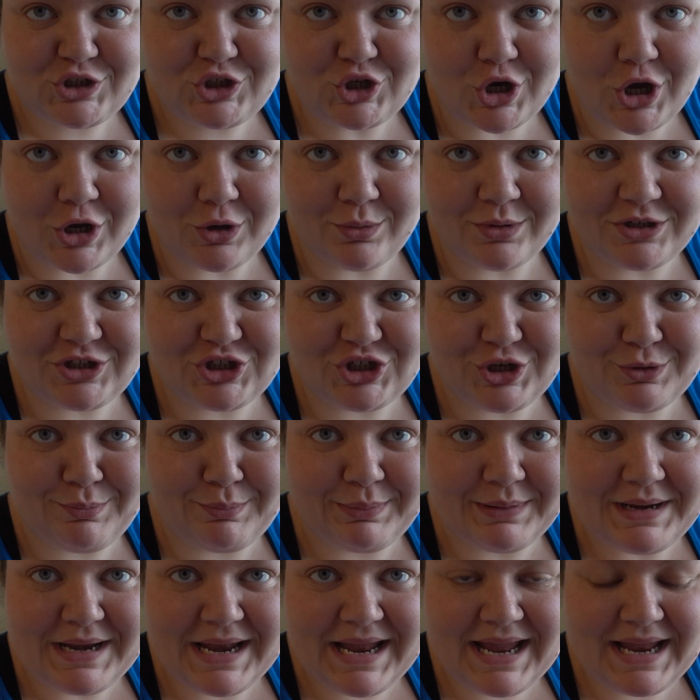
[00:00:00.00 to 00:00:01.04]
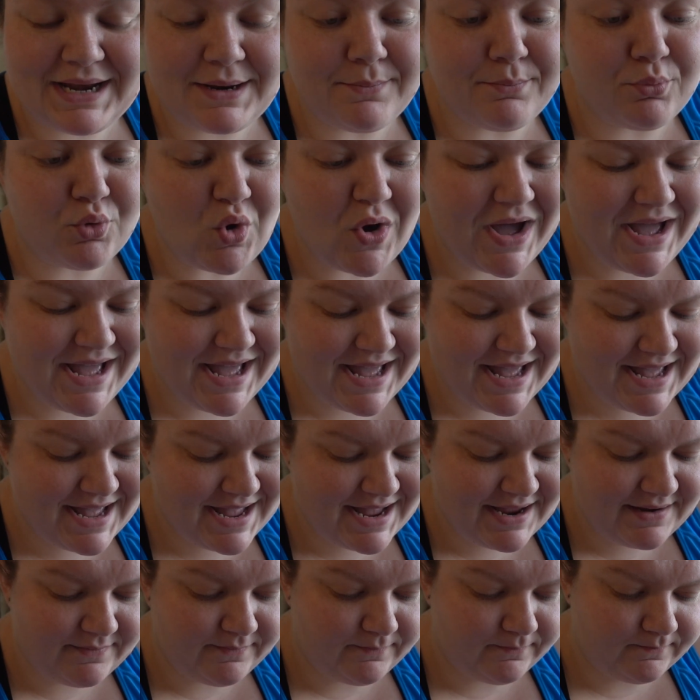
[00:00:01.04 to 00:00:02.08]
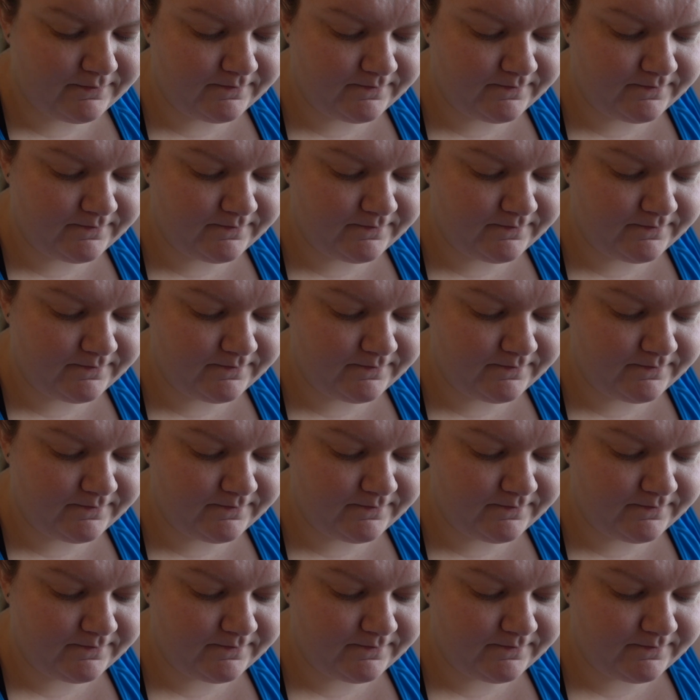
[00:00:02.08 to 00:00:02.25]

Chocolate chip banana bread.